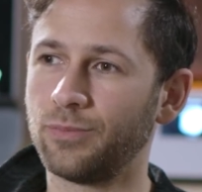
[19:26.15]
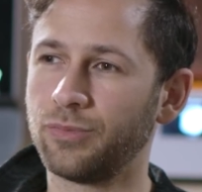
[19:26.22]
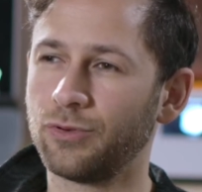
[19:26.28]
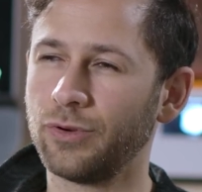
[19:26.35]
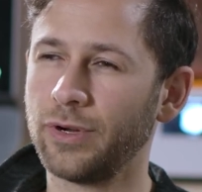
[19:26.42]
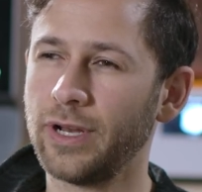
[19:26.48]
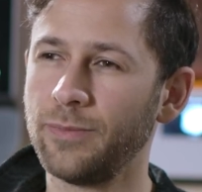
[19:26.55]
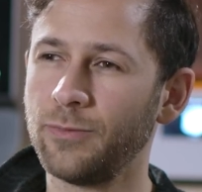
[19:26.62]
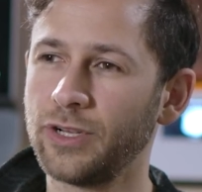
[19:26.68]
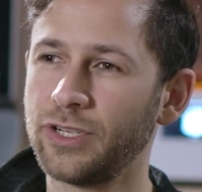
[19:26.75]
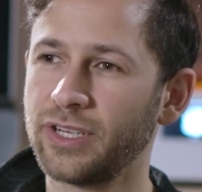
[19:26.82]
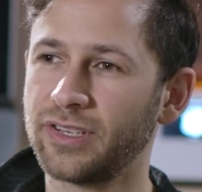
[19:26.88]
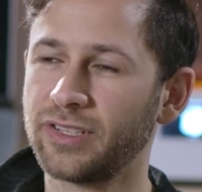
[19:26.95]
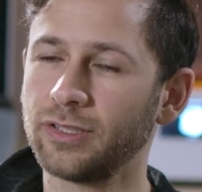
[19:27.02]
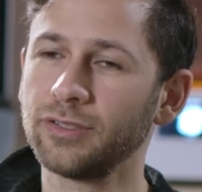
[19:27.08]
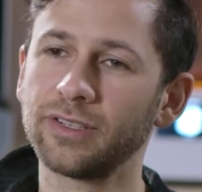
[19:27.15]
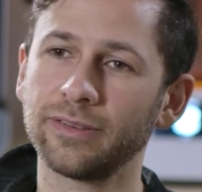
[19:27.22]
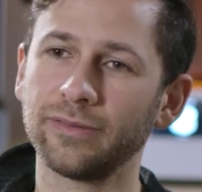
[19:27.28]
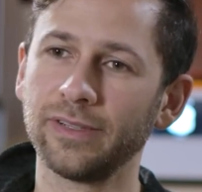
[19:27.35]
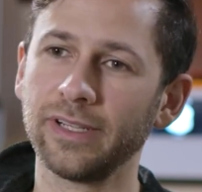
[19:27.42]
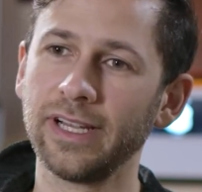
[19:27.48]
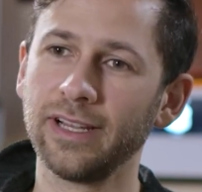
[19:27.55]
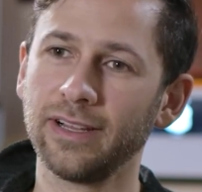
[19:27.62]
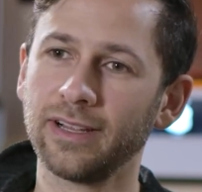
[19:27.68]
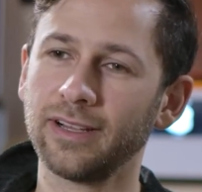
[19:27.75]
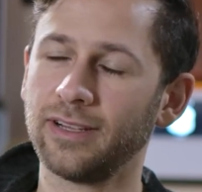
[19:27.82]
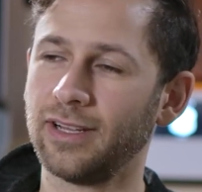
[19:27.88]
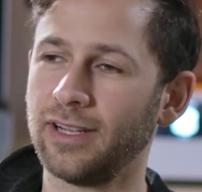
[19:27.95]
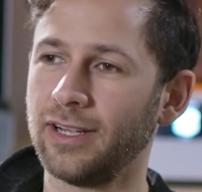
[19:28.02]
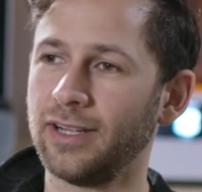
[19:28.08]
pretty much exclusively.
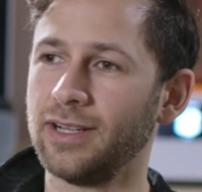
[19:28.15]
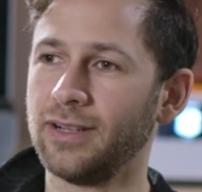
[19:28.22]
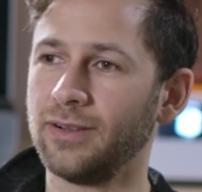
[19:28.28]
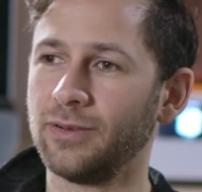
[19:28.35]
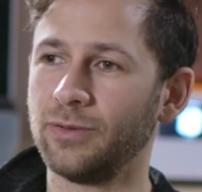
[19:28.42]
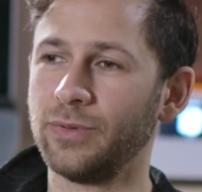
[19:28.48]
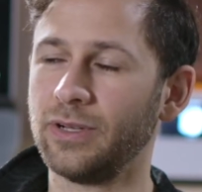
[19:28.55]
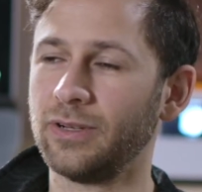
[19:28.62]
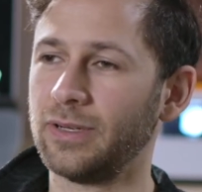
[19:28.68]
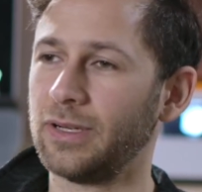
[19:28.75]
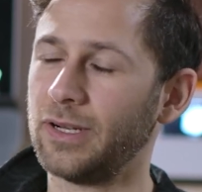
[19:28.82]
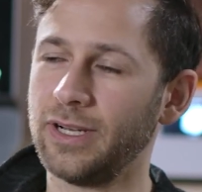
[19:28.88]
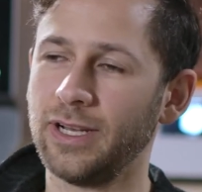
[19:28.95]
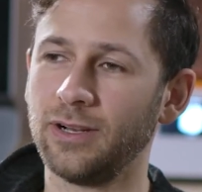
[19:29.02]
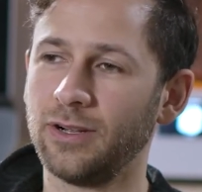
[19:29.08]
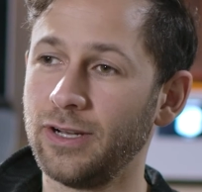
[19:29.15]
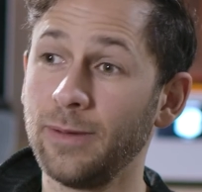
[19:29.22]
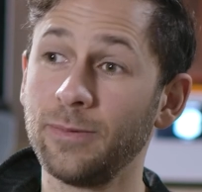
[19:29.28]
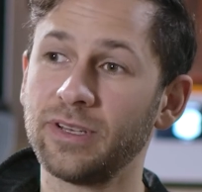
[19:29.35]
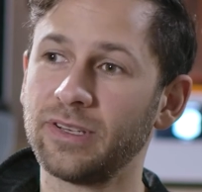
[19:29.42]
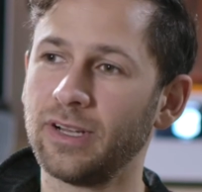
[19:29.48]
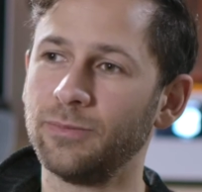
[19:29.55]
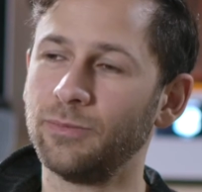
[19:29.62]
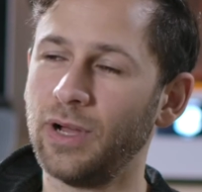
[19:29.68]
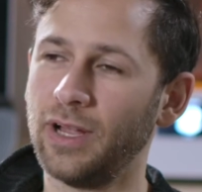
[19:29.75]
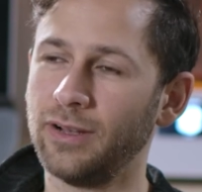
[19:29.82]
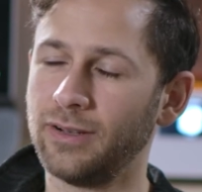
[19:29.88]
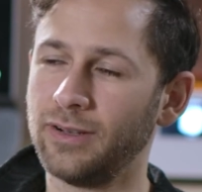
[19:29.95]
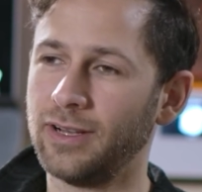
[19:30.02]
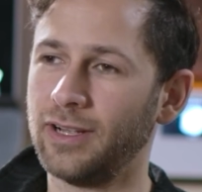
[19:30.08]
It'll be on Amazon, but